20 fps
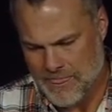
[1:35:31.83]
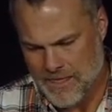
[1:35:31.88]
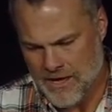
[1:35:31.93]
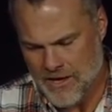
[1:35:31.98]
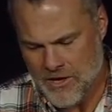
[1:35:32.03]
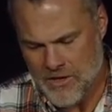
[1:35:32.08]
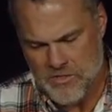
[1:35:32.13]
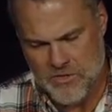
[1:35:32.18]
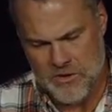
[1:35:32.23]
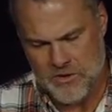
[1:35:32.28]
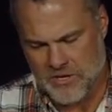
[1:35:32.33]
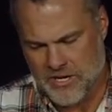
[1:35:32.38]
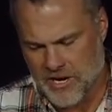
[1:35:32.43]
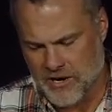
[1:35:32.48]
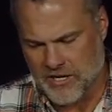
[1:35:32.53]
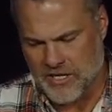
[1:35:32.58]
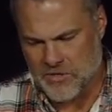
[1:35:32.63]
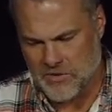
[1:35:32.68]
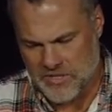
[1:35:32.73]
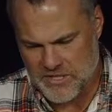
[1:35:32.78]
Third
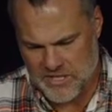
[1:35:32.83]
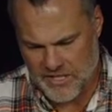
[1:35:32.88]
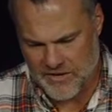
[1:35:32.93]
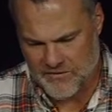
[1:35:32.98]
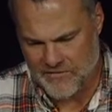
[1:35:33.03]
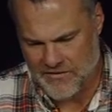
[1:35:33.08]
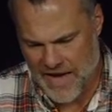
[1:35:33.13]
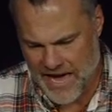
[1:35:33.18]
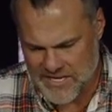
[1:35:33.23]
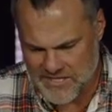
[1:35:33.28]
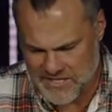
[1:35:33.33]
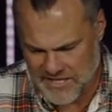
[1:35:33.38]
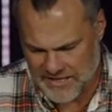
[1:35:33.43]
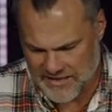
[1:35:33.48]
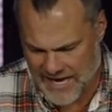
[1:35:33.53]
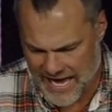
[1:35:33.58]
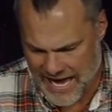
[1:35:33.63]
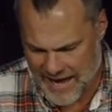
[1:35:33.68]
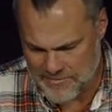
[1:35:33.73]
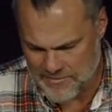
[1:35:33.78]
characteristic of
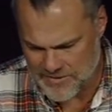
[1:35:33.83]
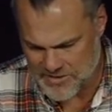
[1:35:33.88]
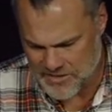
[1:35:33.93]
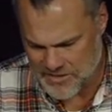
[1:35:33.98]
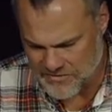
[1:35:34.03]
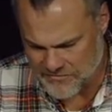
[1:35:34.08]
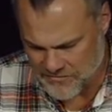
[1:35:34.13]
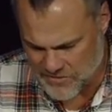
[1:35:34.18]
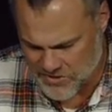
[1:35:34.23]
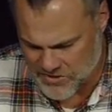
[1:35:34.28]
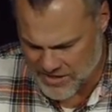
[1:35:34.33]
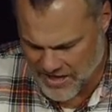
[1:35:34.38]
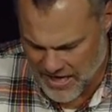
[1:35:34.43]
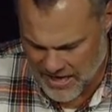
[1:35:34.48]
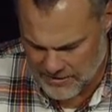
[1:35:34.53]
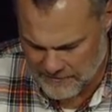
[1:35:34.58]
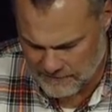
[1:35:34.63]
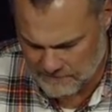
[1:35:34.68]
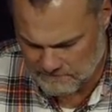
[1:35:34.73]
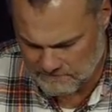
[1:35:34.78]
fasting that happens is in verse
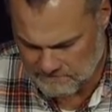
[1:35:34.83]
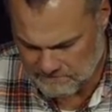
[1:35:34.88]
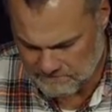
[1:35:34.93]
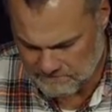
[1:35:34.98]
8.